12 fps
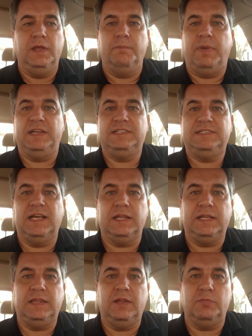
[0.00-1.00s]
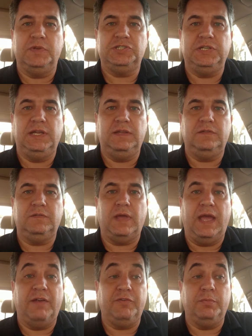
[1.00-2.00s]
by selling their machines
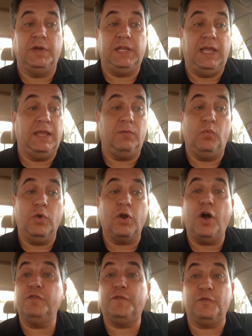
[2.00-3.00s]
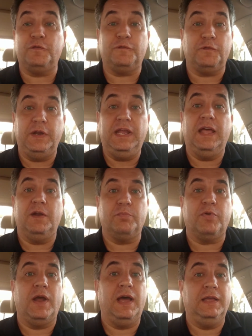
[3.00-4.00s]
to everybody, and we're all for free
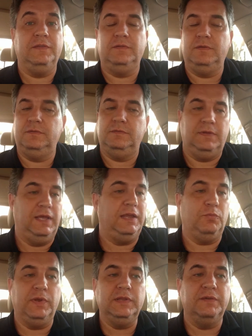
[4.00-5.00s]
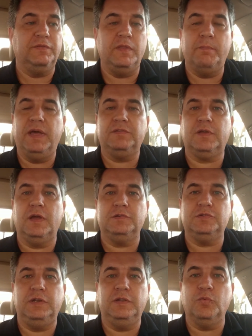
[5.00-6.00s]
enterprise. Hey, we live in the best
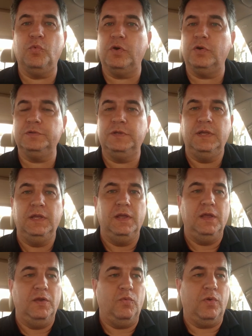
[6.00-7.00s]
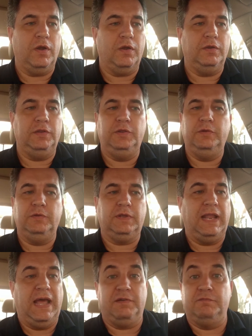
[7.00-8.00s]
country in the world, where you
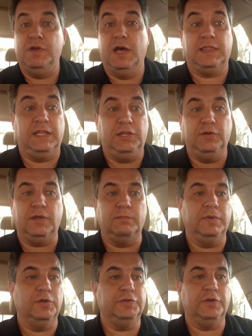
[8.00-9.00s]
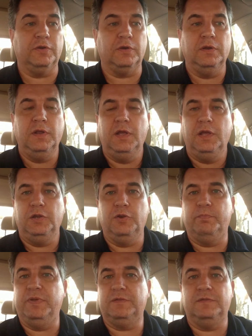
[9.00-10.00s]
can, out of nothing, you can build your
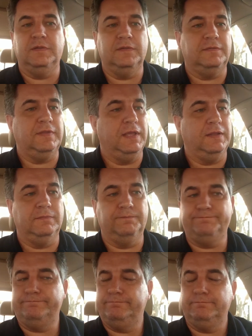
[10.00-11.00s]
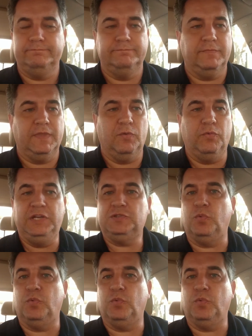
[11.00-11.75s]
business and reach